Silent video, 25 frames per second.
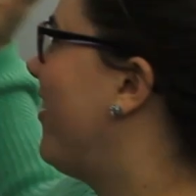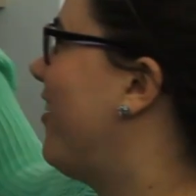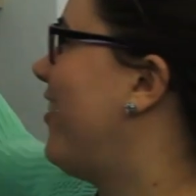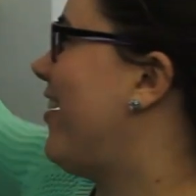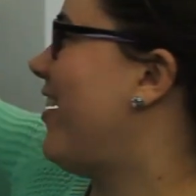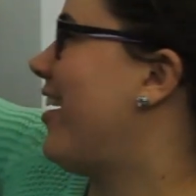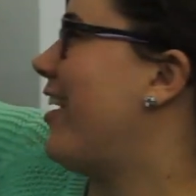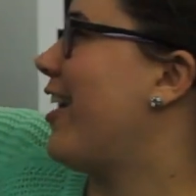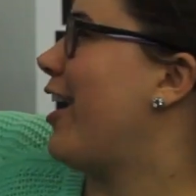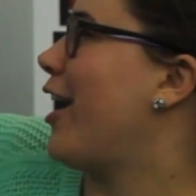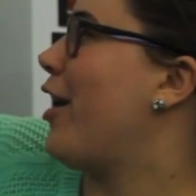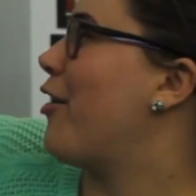
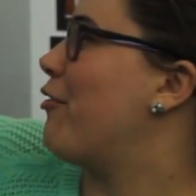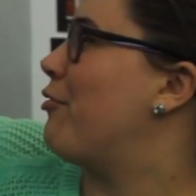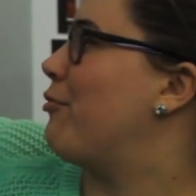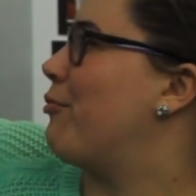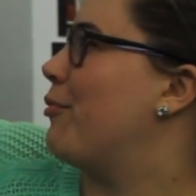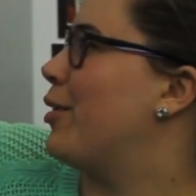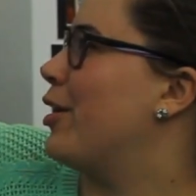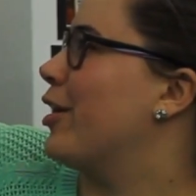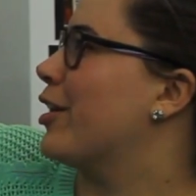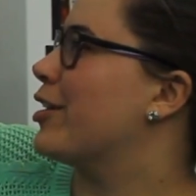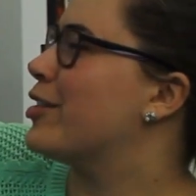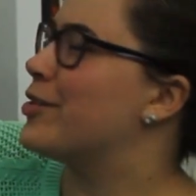I have
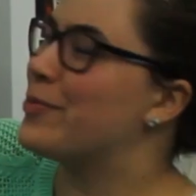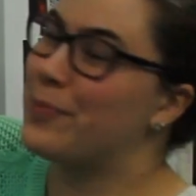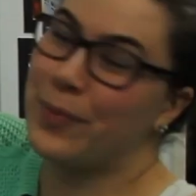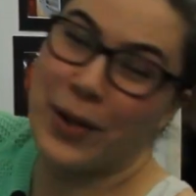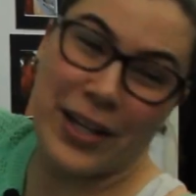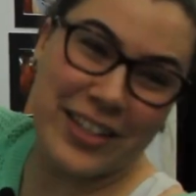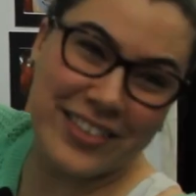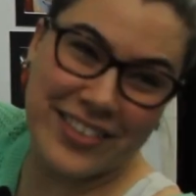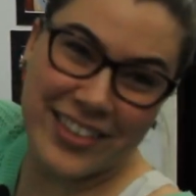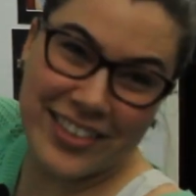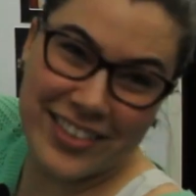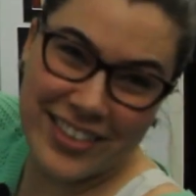my
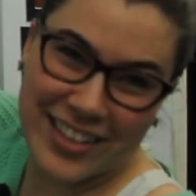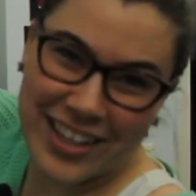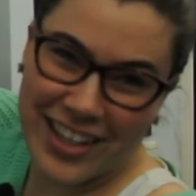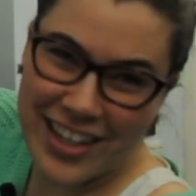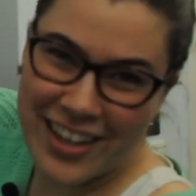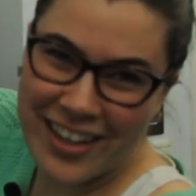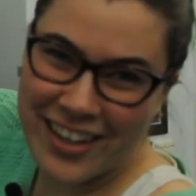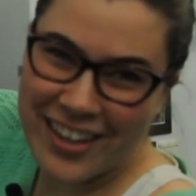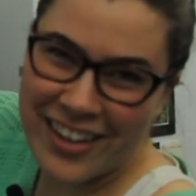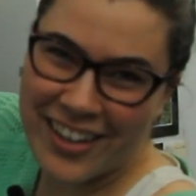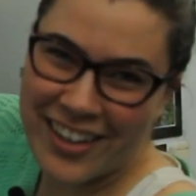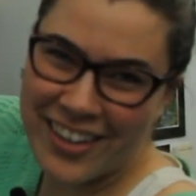spices
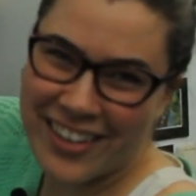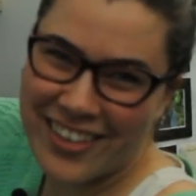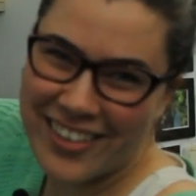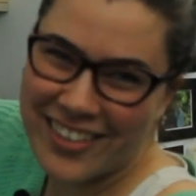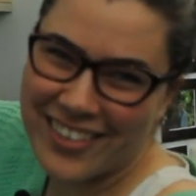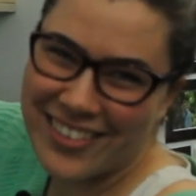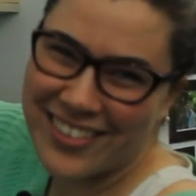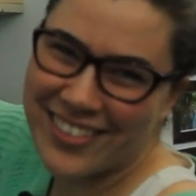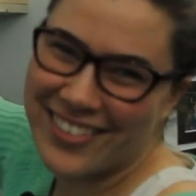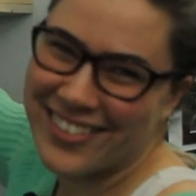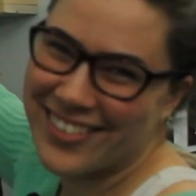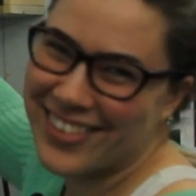here.
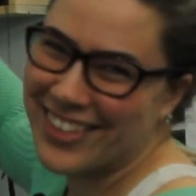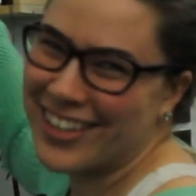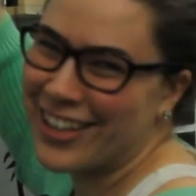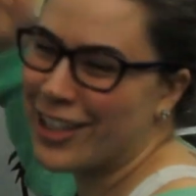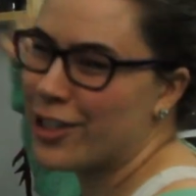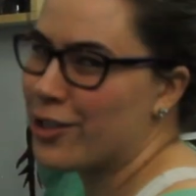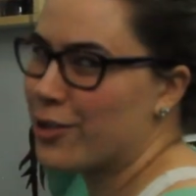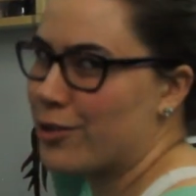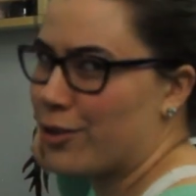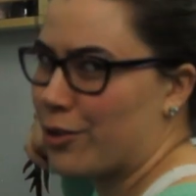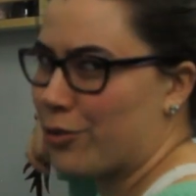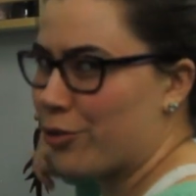
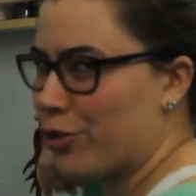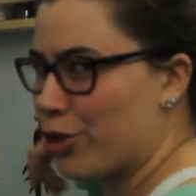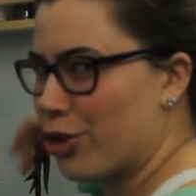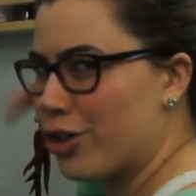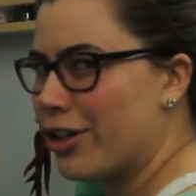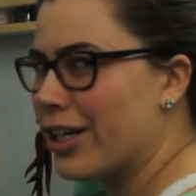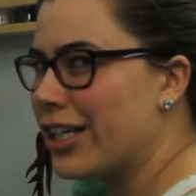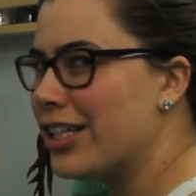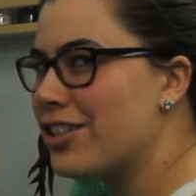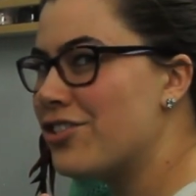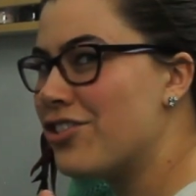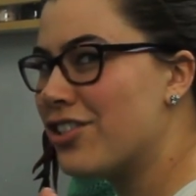So if
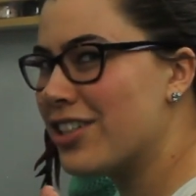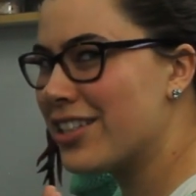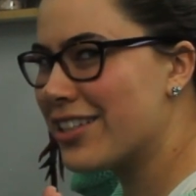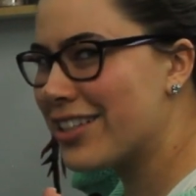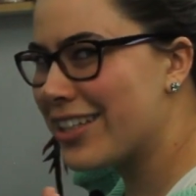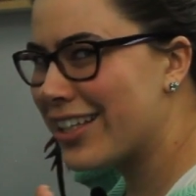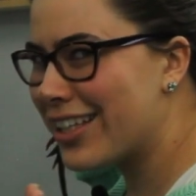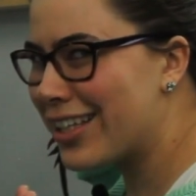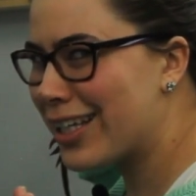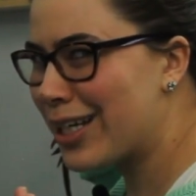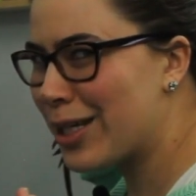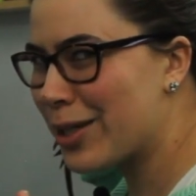you're
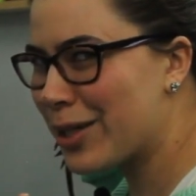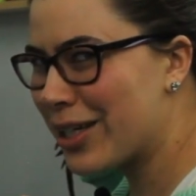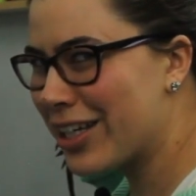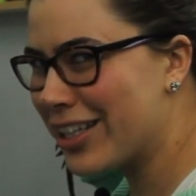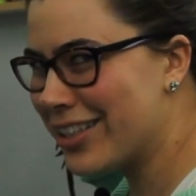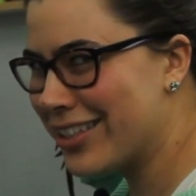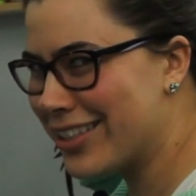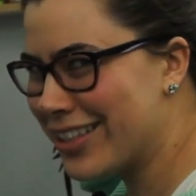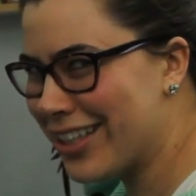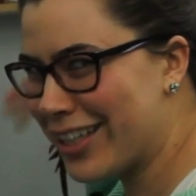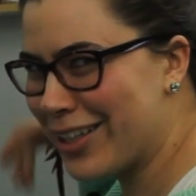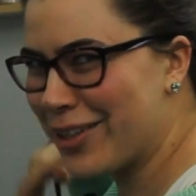interested, I
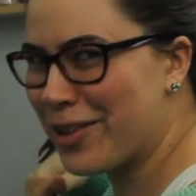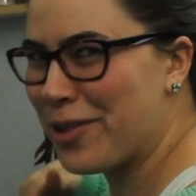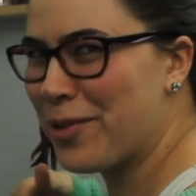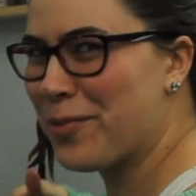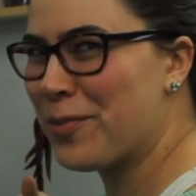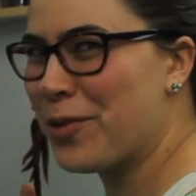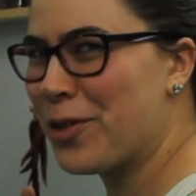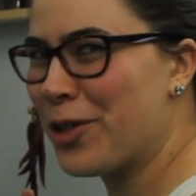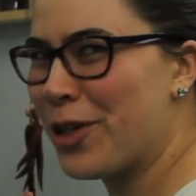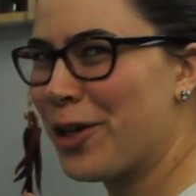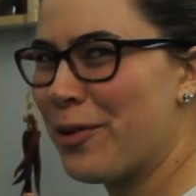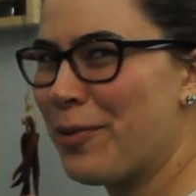can tell you
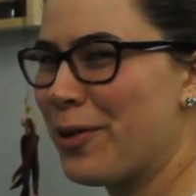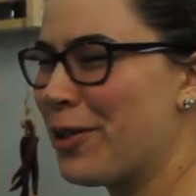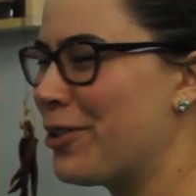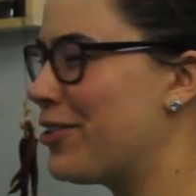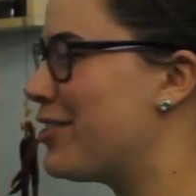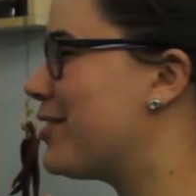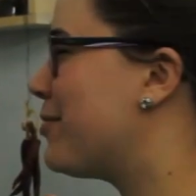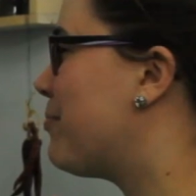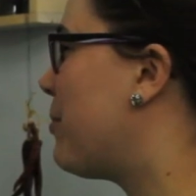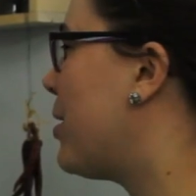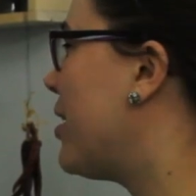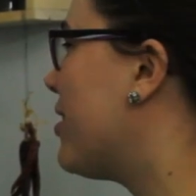more about
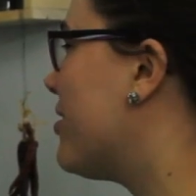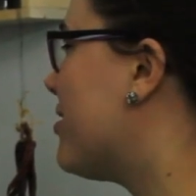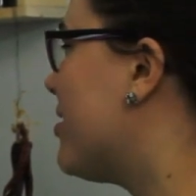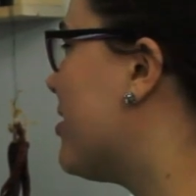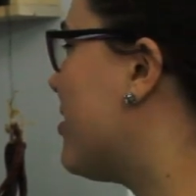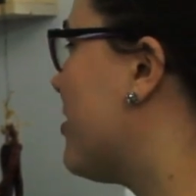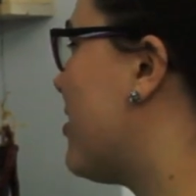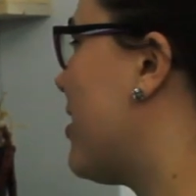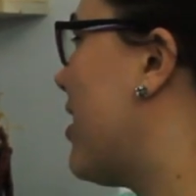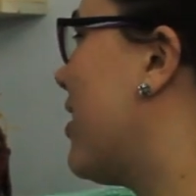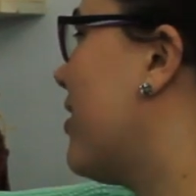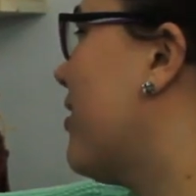the
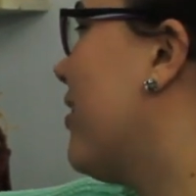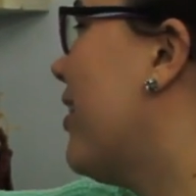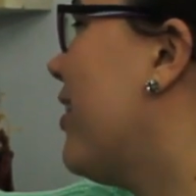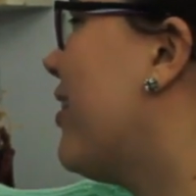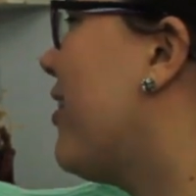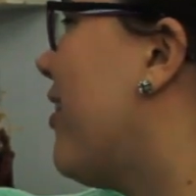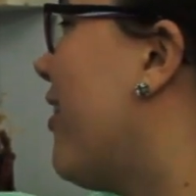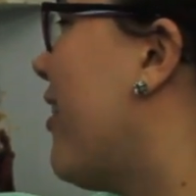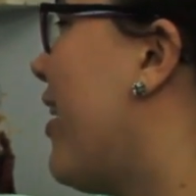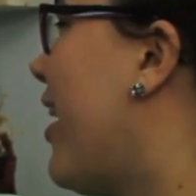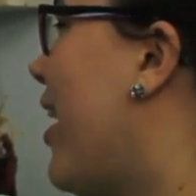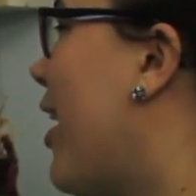spices. And
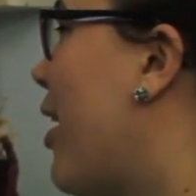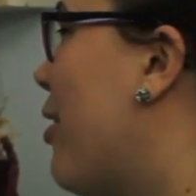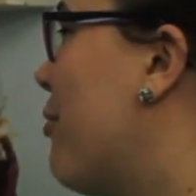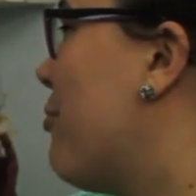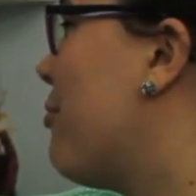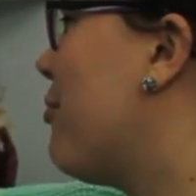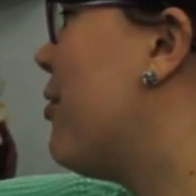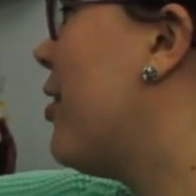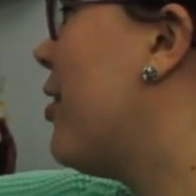then I have